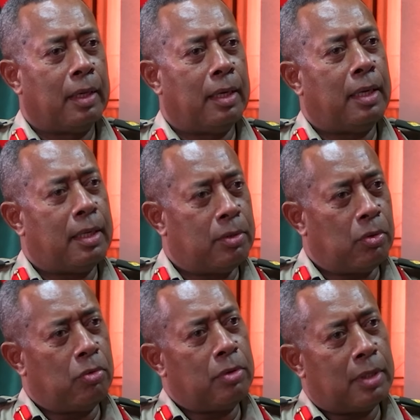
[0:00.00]
It has its
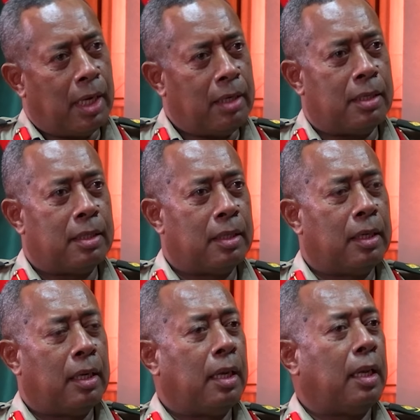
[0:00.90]
own standards.
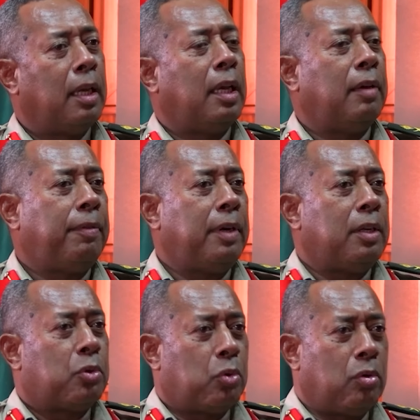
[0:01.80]

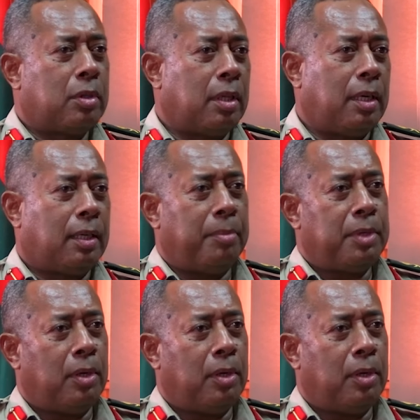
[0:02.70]
Every soldier that comes